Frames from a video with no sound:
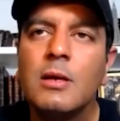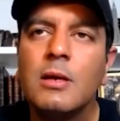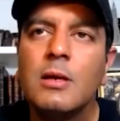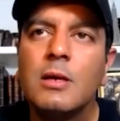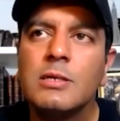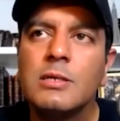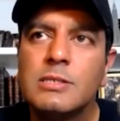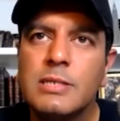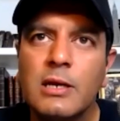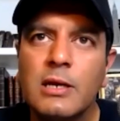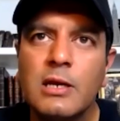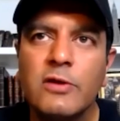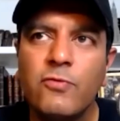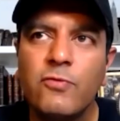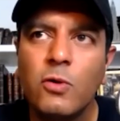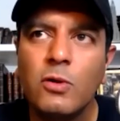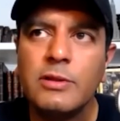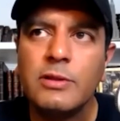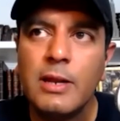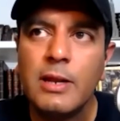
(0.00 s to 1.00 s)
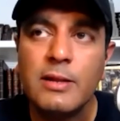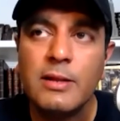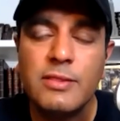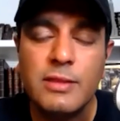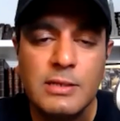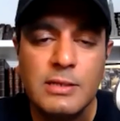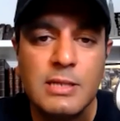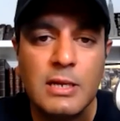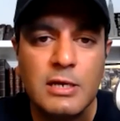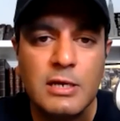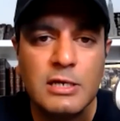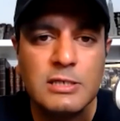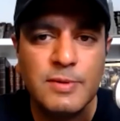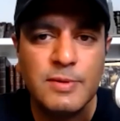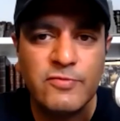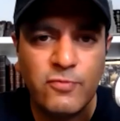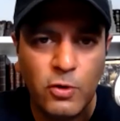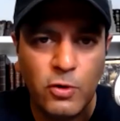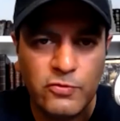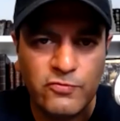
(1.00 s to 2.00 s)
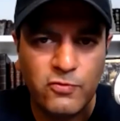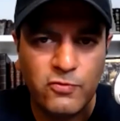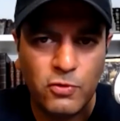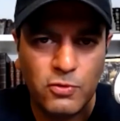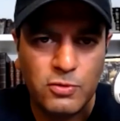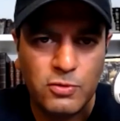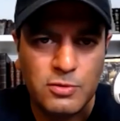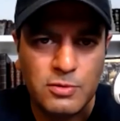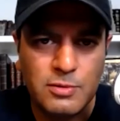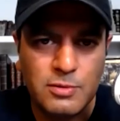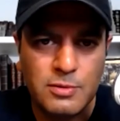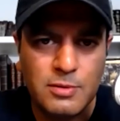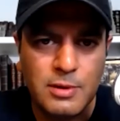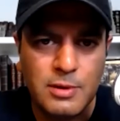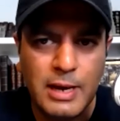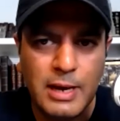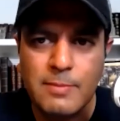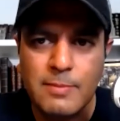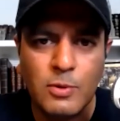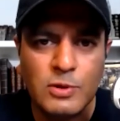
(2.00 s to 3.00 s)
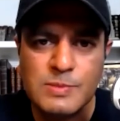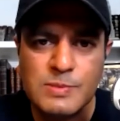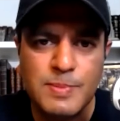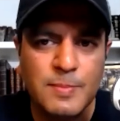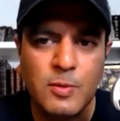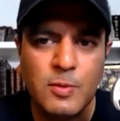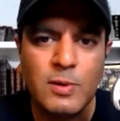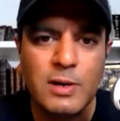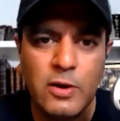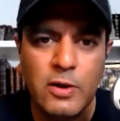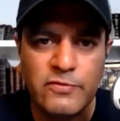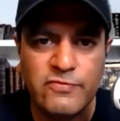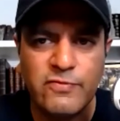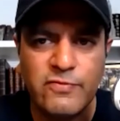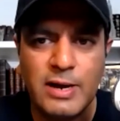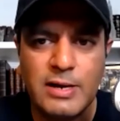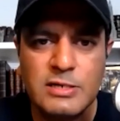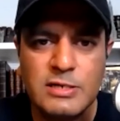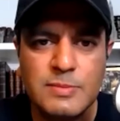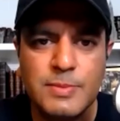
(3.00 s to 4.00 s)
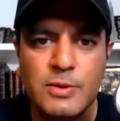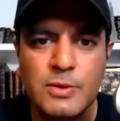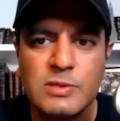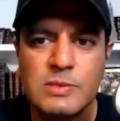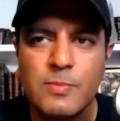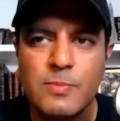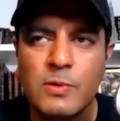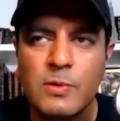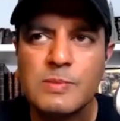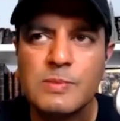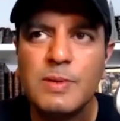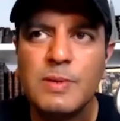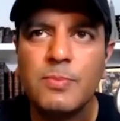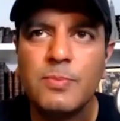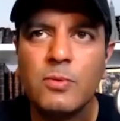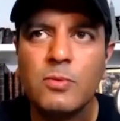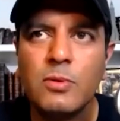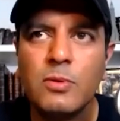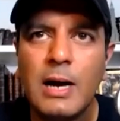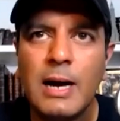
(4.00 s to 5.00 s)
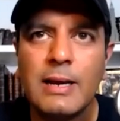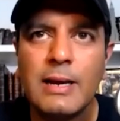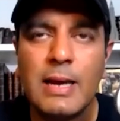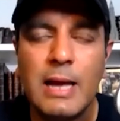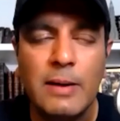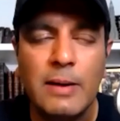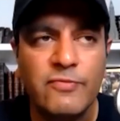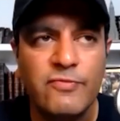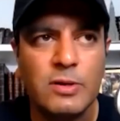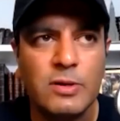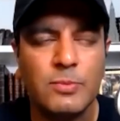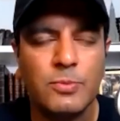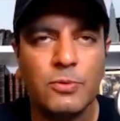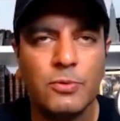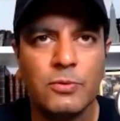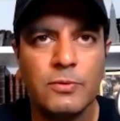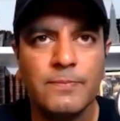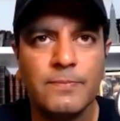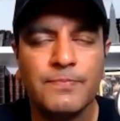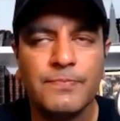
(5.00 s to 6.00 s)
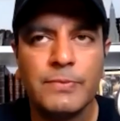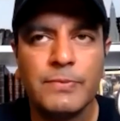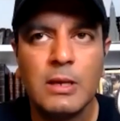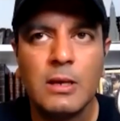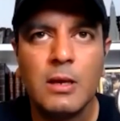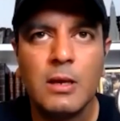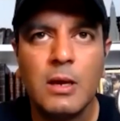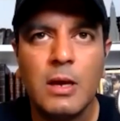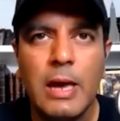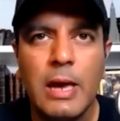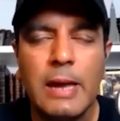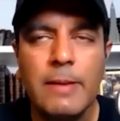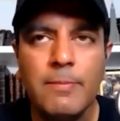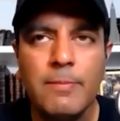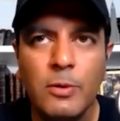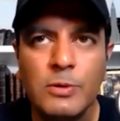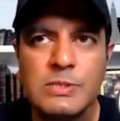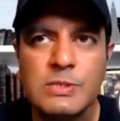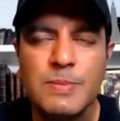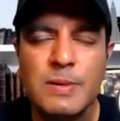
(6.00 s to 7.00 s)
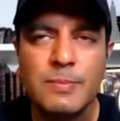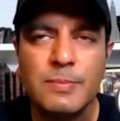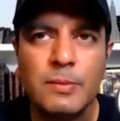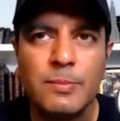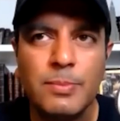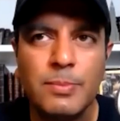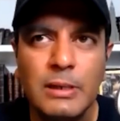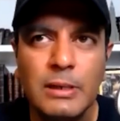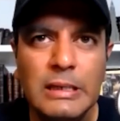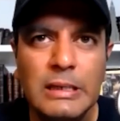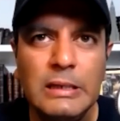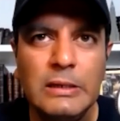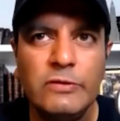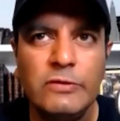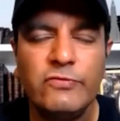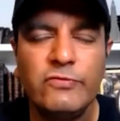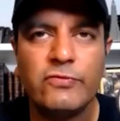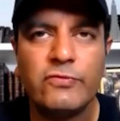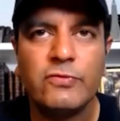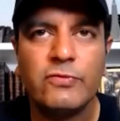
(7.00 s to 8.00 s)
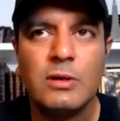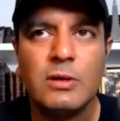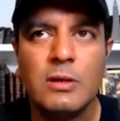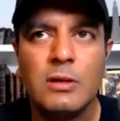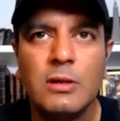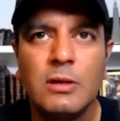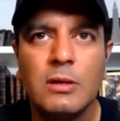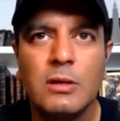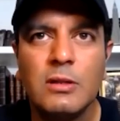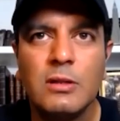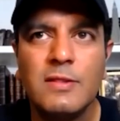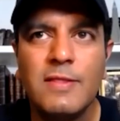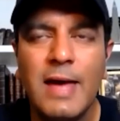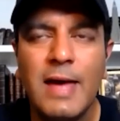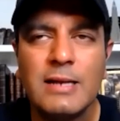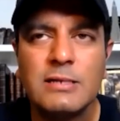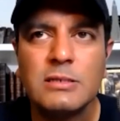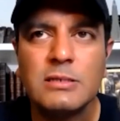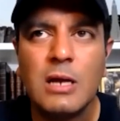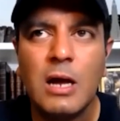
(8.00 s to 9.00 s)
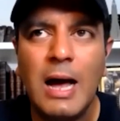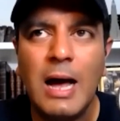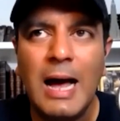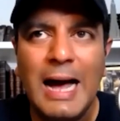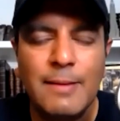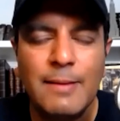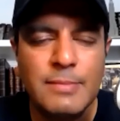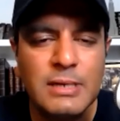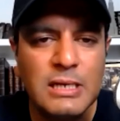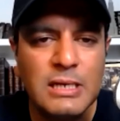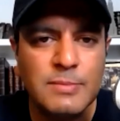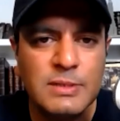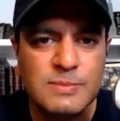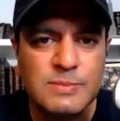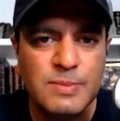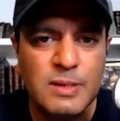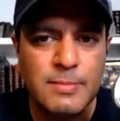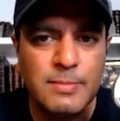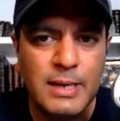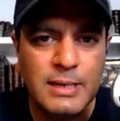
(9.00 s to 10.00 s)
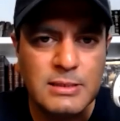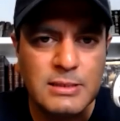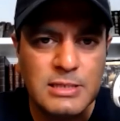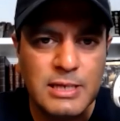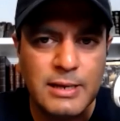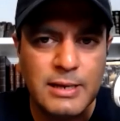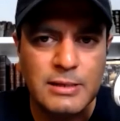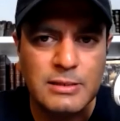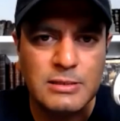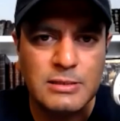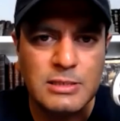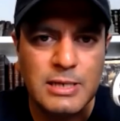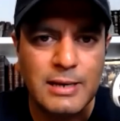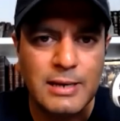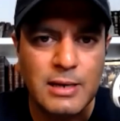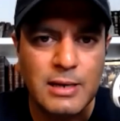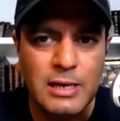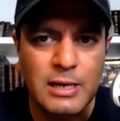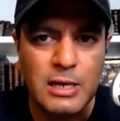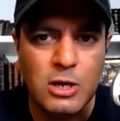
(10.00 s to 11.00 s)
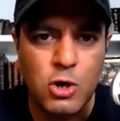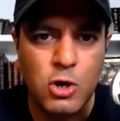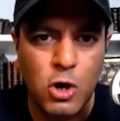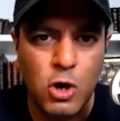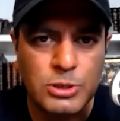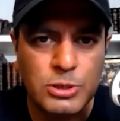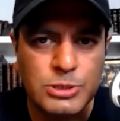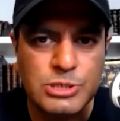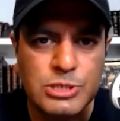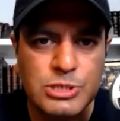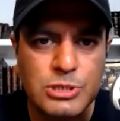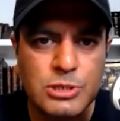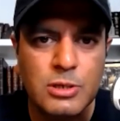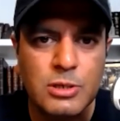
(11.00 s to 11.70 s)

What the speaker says: Second of all, there are things that need to be fought for. And most people will not fight because most people are comfortable. And most people believe that harmony must be maintained at any cost,